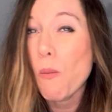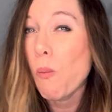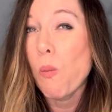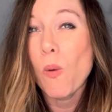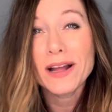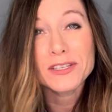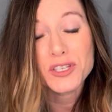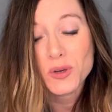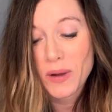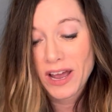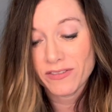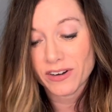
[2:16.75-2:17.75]

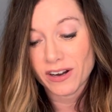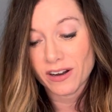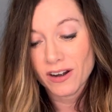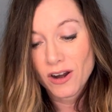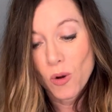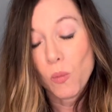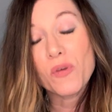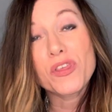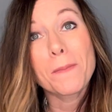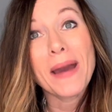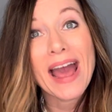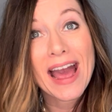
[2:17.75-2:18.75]
whatsoever with the
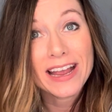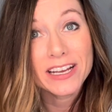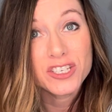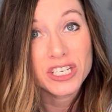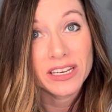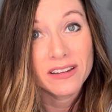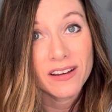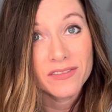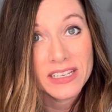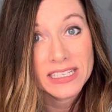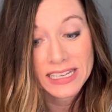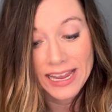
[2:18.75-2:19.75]
packaging of
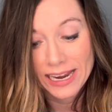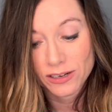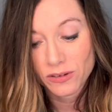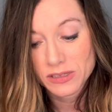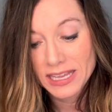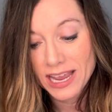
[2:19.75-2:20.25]
these candles.